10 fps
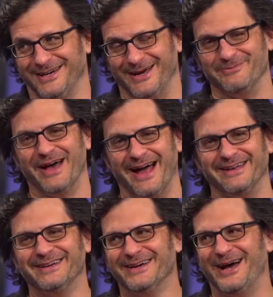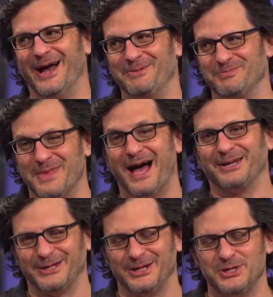I'm
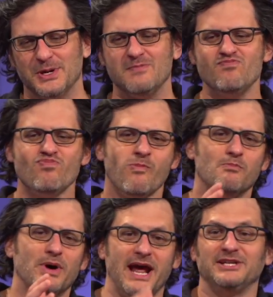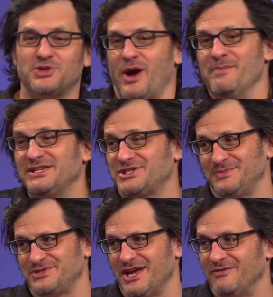not gonna do it. But I missed
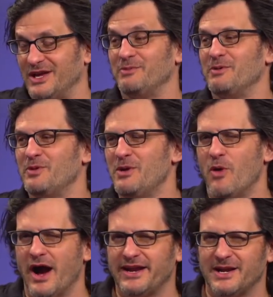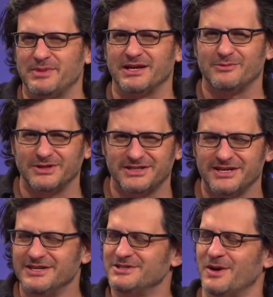some stuff. Like we rewind and I'd be like, what?
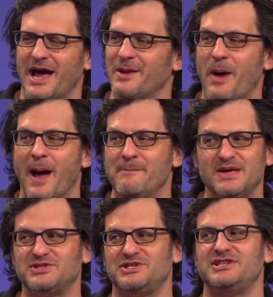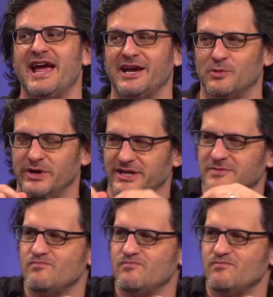So I missed dank weed.